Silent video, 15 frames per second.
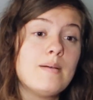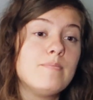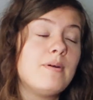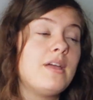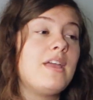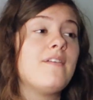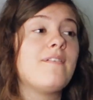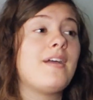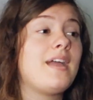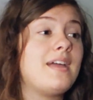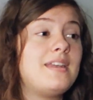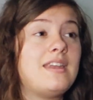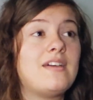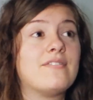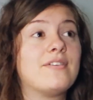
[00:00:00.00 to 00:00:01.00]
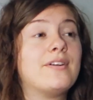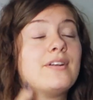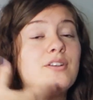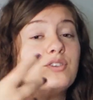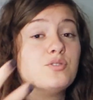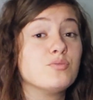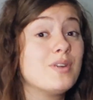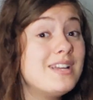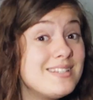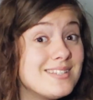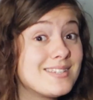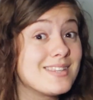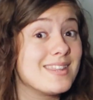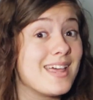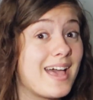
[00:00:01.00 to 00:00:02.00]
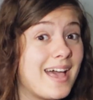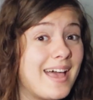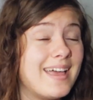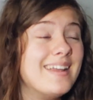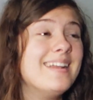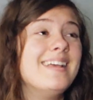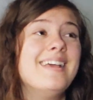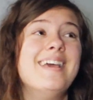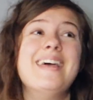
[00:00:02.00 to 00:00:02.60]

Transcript: But if I had never addressed that,